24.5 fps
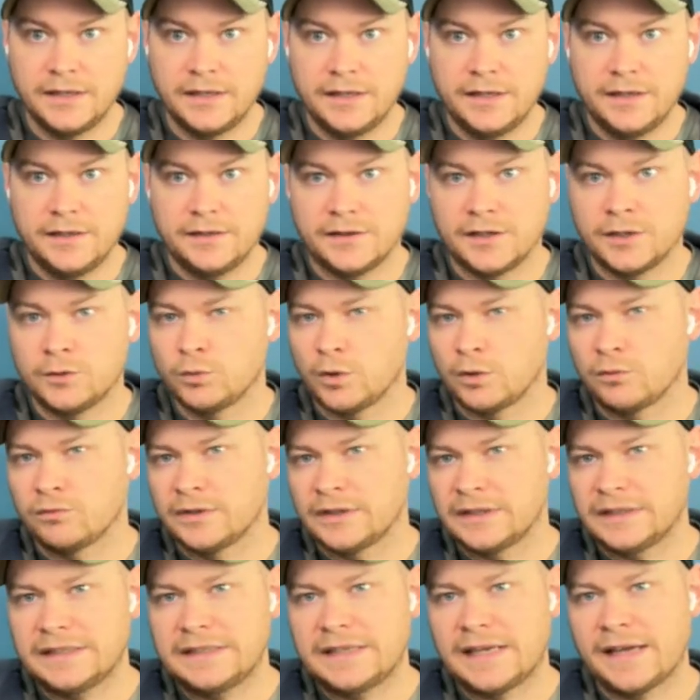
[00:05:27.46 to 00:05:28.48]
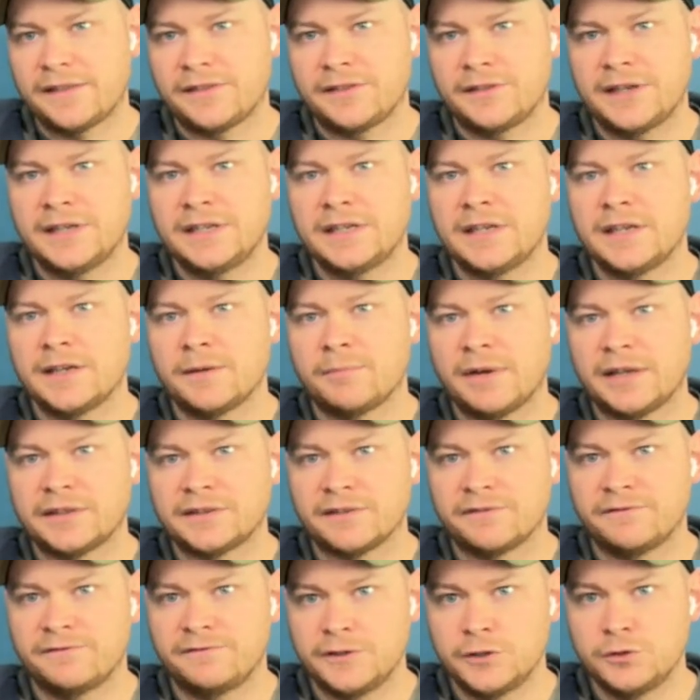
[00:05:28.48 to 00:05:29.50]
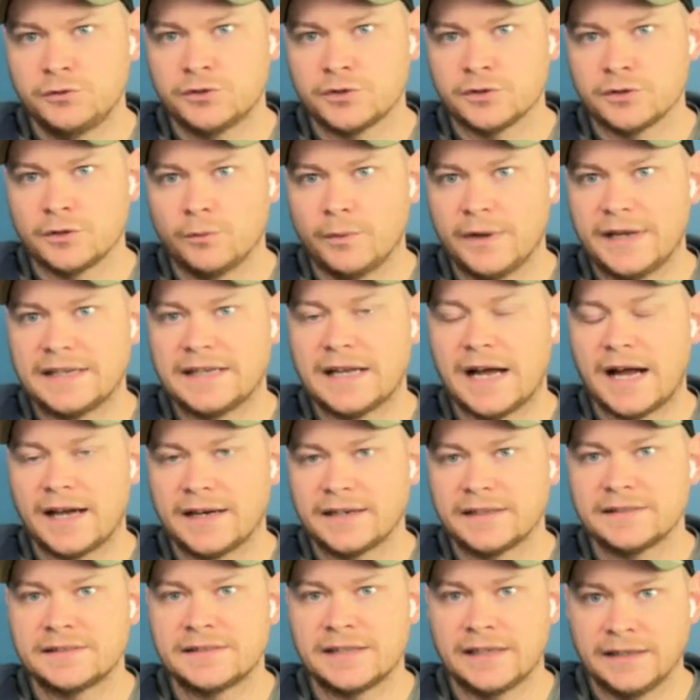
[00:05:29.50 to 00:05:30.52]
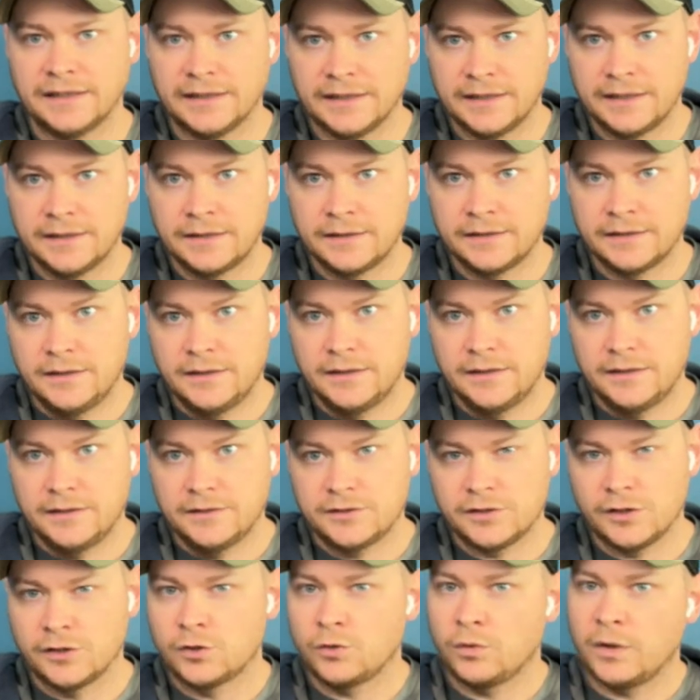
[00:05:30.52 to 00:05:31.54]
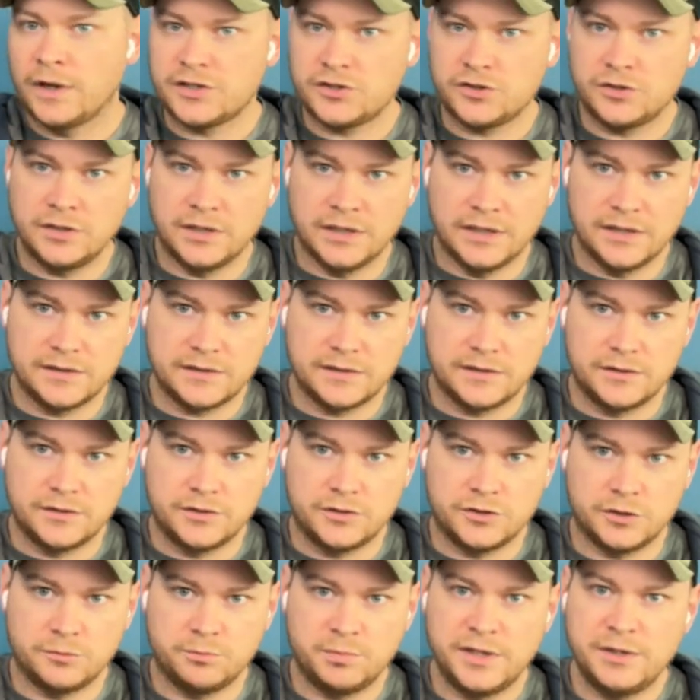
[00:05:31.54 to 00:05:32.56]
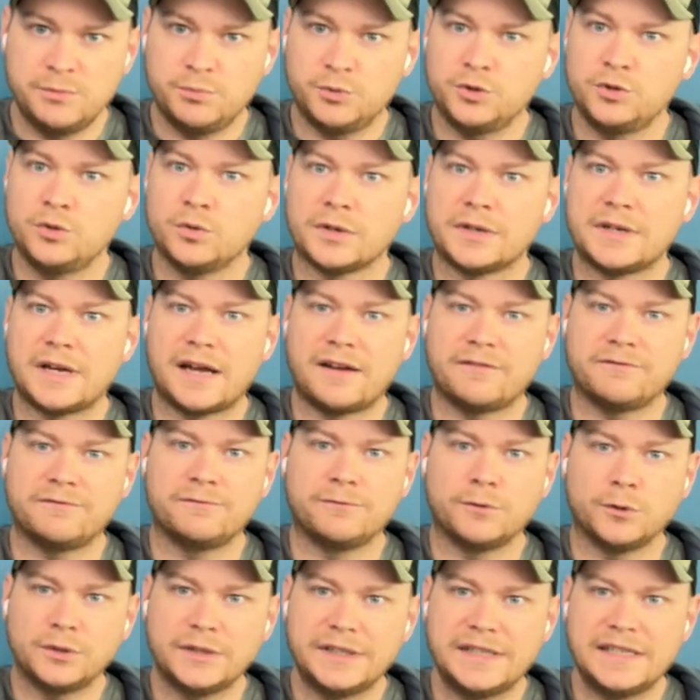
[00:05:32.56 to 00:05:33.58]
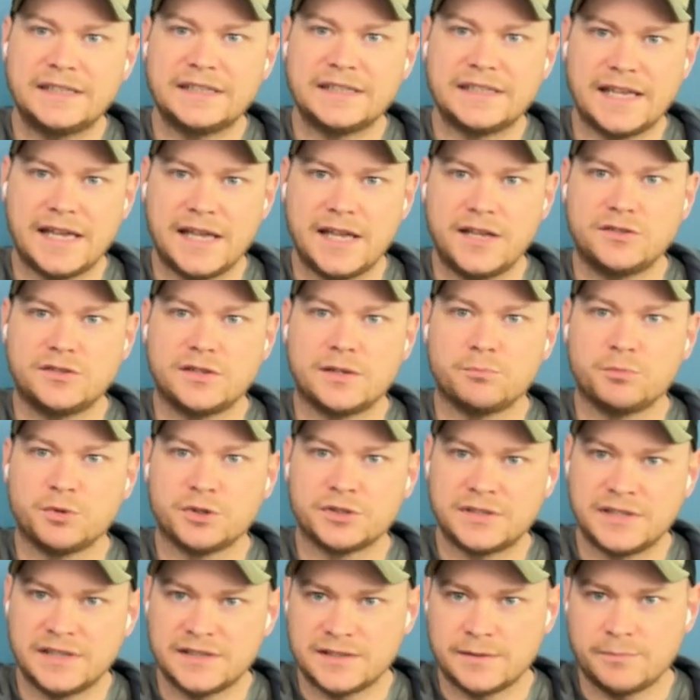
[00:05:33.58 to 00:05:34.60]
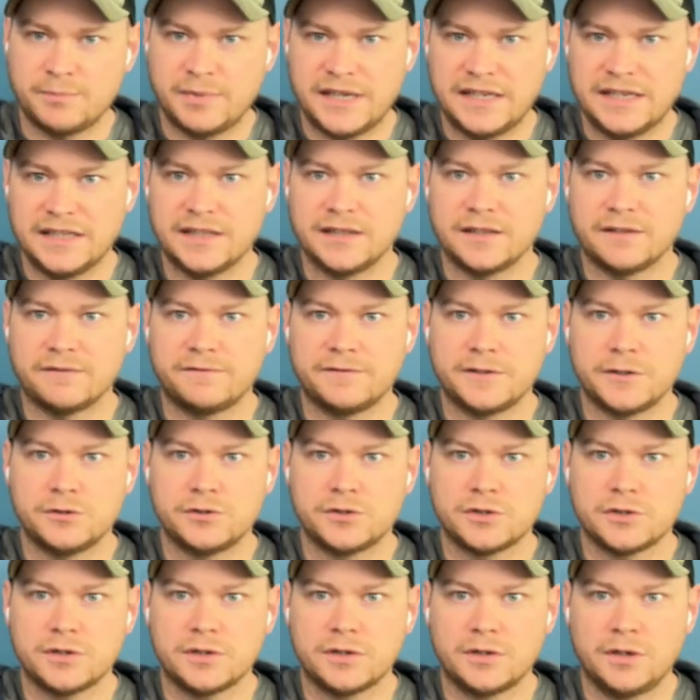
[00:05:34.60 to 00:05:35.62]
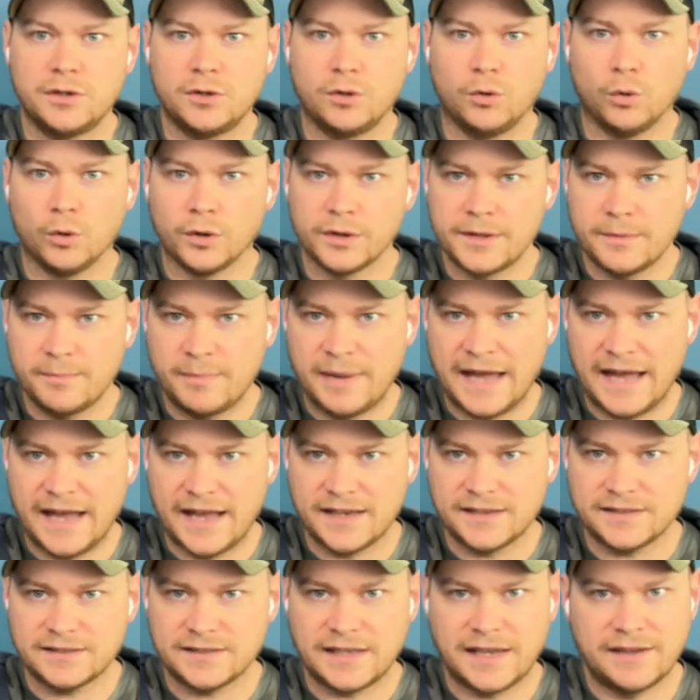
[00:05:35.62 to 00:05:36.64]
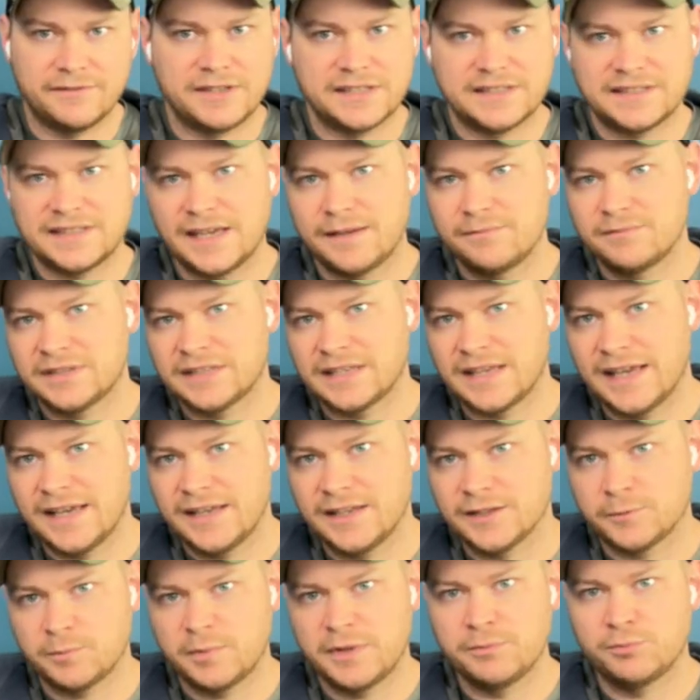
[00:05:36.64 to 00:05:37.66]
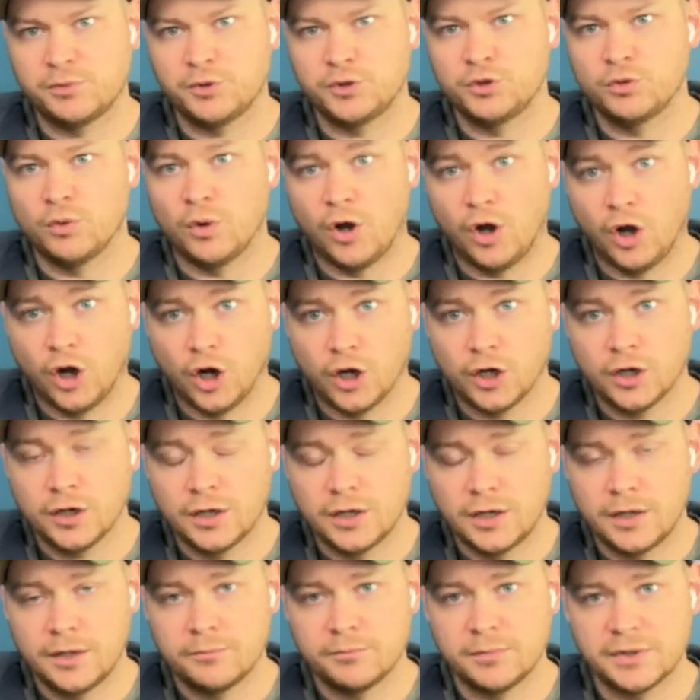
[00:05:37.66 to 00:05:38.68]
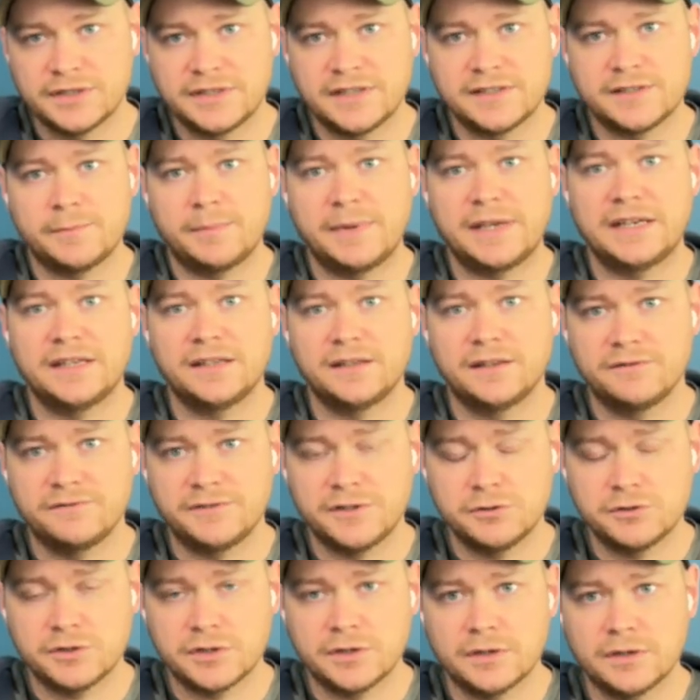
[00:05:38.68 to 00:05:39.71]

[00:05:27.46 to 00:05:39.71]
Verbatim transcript: then we're really not thinking about the future the way God intended. So the question is should people who are not fully engaged in participating in the future or the past have the same say as people who are participating in the future?